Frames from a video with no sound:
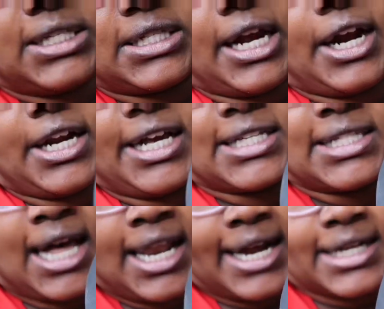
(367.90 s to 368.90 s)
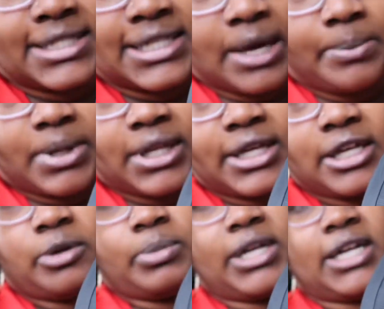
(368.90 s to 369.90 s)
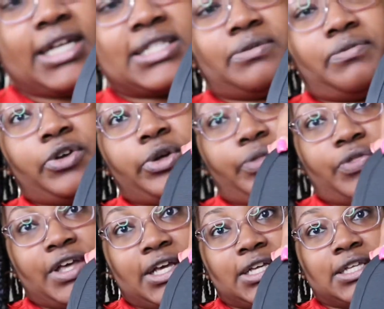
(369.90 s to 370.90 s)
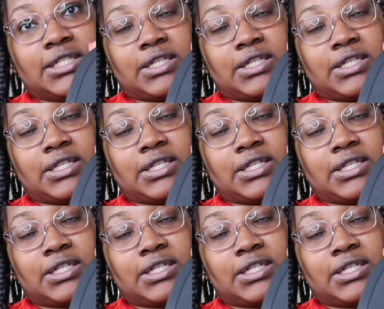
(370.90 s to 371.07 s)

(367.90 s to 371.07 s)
sturdy. It's not like a Timberland, but it doesn't feel thin.